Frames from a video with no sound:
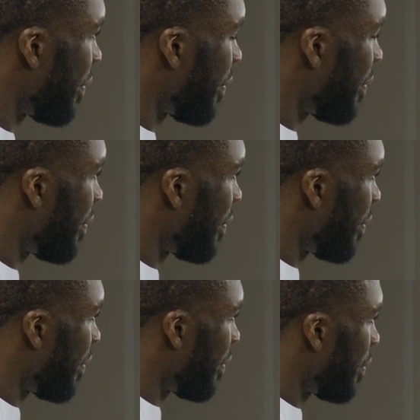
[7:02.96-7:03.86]

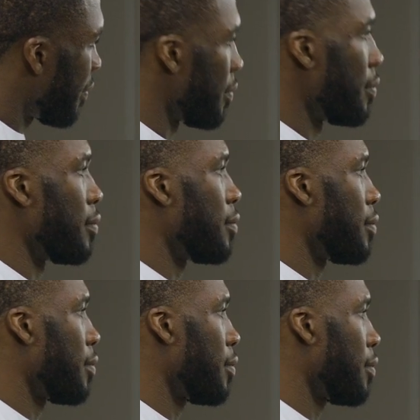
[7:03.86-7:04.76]

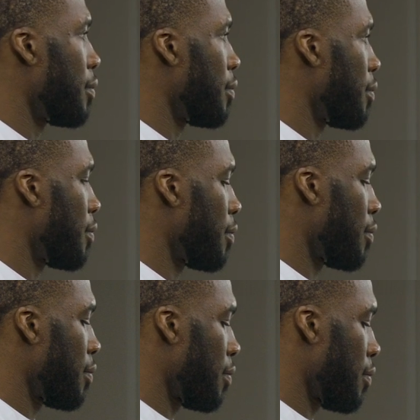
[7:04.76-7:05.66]

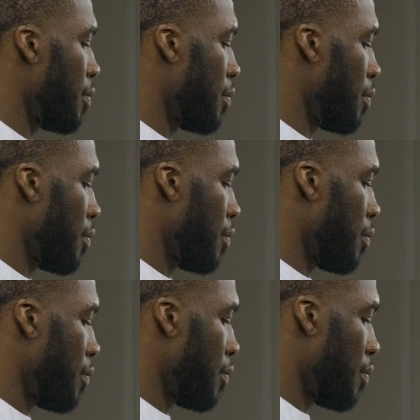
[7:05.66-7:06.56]

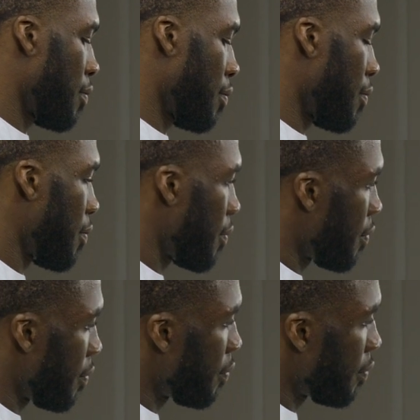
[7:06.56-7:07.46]

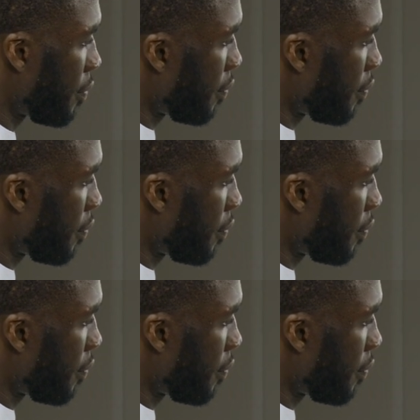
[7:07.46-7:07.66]
This person isn't speaking.